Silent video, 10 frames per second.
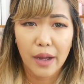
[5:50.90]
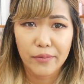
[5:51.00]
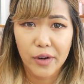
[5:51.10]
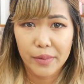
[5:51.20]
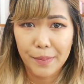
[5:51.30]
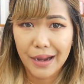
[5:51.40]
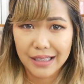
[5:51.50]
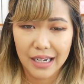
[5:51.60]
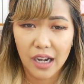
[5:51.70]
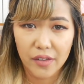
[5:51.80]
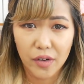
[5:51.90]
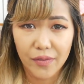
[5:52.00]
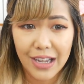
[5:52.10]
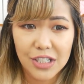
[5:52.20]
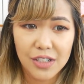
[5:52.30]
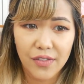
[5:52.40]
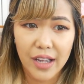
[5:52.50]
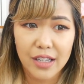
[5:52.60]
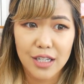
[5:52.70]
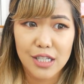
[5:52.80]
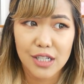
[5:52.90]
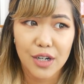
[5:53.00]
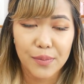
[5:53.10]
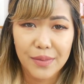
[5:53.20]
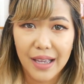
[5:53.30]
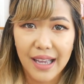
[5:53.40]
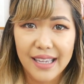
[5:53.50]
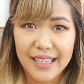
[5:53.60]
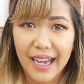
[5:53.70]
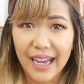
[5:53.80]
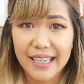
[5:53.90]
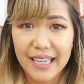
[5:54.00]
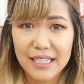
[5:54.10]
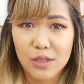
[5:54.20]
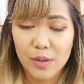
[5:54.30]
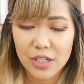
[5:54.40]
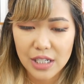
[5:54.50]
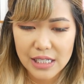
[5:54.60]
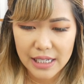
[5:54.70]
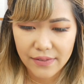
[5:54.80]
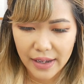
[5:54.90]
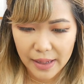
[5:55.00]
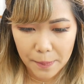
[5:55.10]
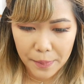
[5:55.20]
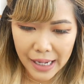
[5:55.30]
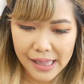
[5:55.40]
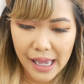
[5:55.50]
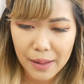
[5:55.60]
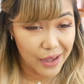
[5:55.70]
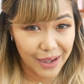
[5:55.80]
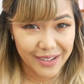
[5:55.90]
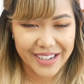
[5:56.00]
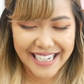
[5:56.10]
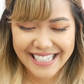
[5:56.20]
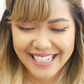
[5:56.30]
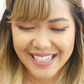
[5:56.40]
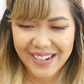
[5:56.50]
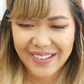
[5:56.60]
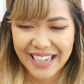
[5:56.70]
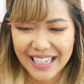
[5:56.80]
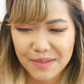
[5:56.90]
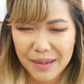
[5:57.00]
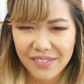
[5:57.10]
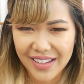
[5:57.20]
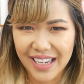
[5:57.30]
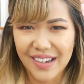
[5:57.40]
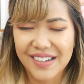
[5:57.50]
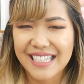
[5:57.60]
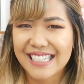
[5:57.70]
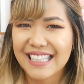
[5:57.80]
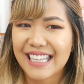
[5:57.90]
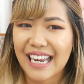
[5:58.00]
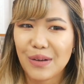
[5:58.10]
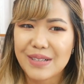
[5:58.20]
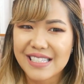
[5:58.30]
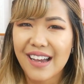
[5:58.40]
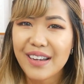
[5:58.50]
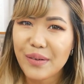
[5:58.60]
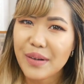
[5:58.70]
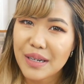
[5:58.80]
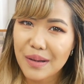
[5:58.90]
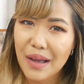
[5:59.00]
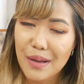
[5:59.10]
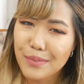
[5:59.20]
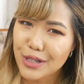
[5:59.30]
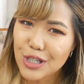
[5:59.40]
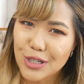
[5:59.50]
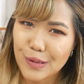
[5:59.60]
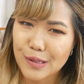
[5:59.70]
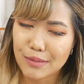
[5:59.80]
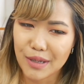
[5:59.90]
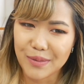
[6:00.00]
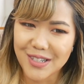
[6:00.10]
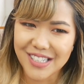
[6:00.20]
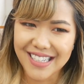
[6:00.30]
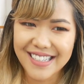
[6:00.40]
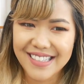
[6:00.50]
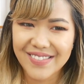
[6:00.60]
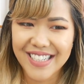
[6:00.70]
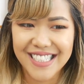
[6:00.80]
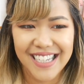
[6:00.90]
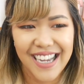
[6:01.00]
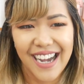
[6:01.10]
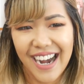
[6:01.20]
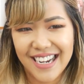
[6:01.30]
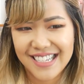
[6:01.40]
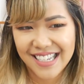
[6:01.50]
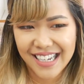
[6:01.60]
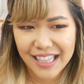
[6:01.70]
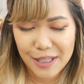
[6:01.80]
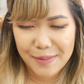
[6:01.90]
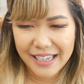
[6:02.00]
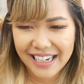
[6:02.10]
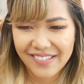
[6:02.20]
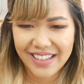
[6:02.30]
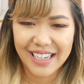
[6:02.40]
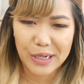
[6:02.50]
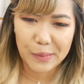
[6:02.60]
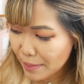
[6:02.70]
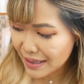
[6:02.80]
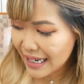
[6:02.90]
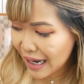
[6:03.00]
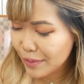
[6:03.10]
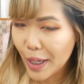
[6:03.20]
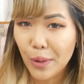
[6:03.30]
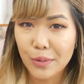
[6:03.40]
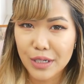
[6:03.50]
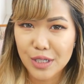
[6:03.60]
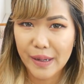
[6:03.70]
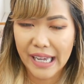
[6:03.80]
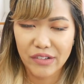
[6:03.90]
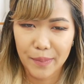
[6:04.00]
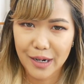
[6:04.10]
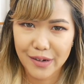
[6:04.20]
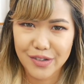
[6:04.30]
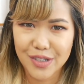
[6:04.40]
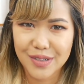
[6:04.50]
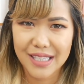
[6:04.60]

from the bag that I got from Fashion File. So yeah, I guess we shall see if I buy that. All right, so in my video, I said that I was not going to put shoes on my wish list, which I didn't at the beginning of the year, but now not only do I have a pair of shoes